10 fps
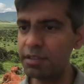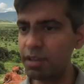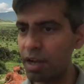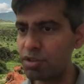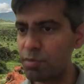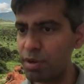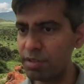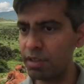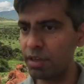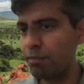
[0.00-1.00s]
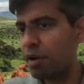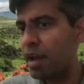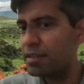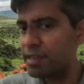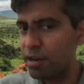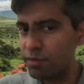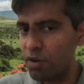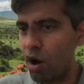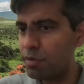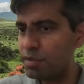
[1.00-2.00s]
and the customers and the compliance end of the
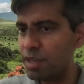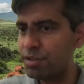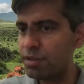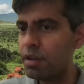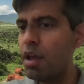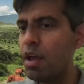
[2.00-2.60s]
conversation,